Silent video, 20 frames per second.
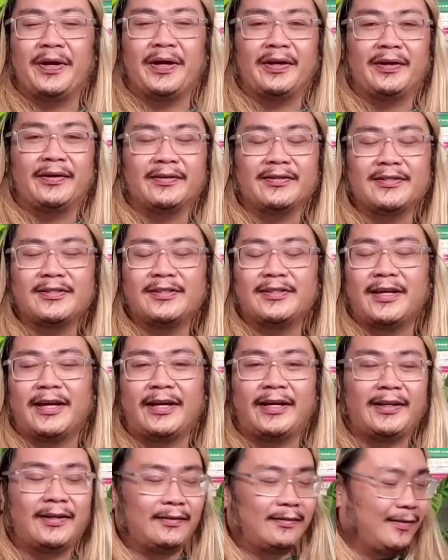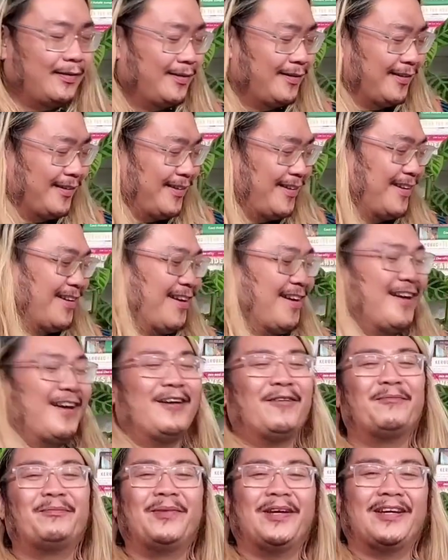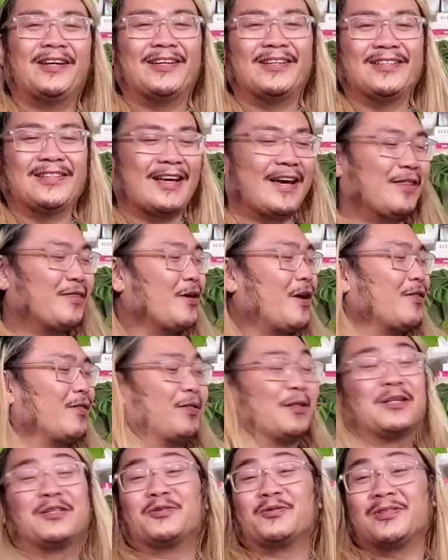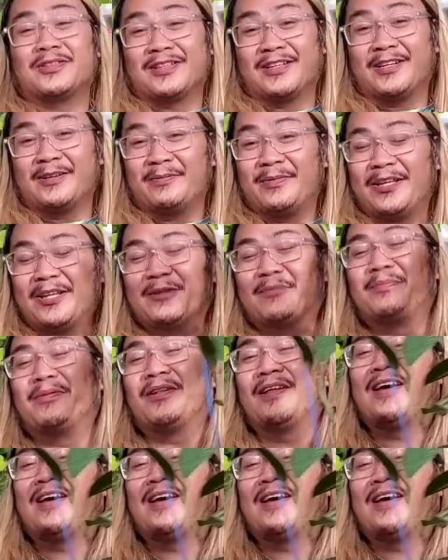coping state because I thought this was going to